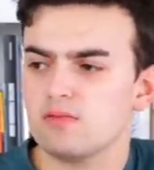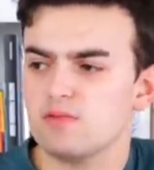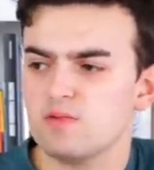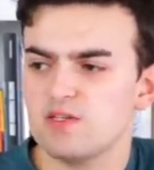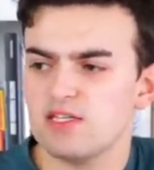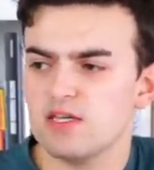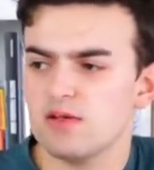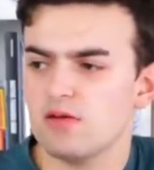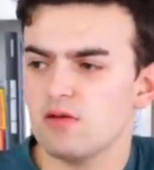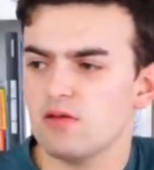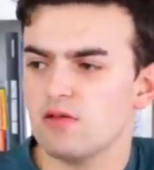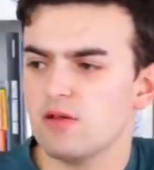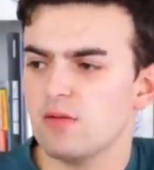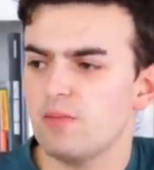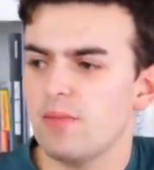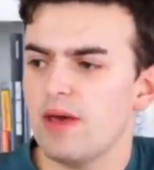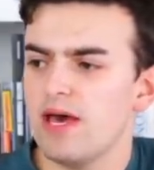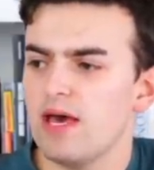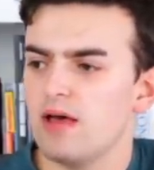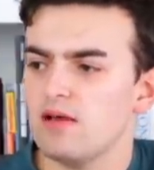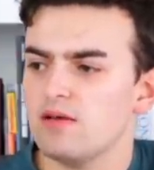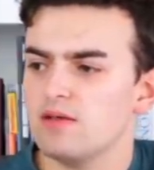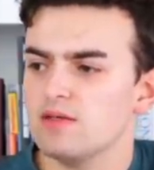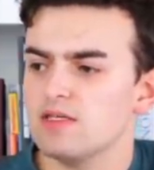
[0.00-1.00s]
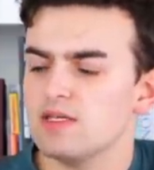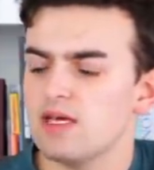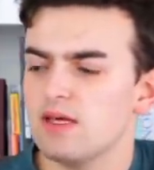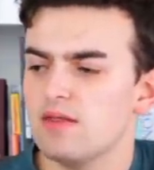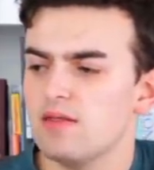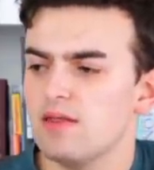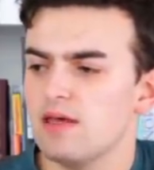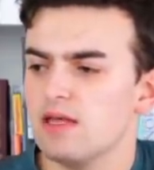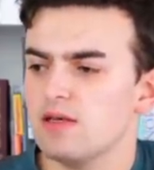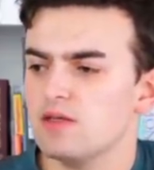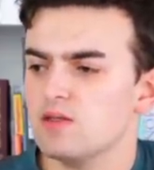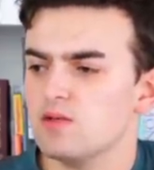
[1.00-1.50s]
silk lapels
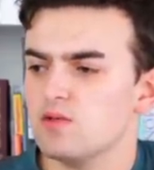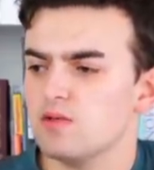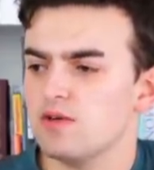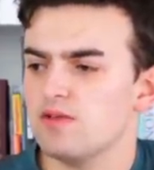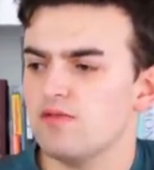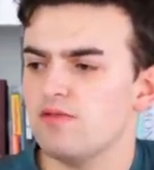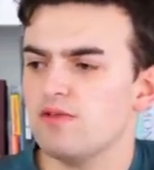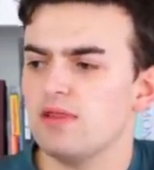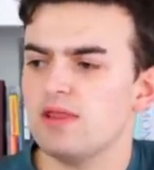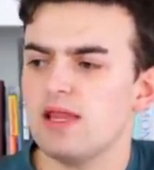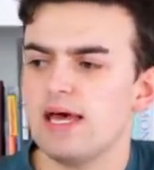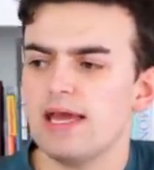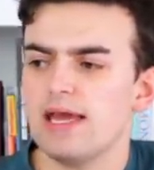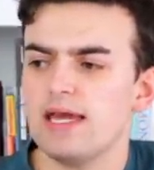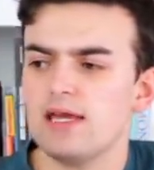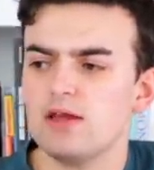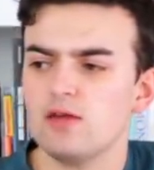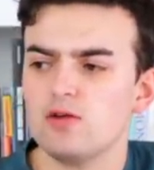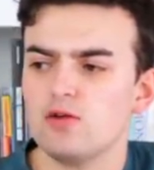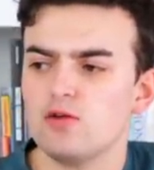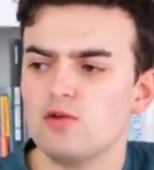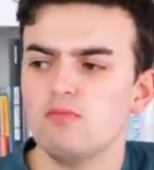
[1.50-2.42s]
and then a sort of light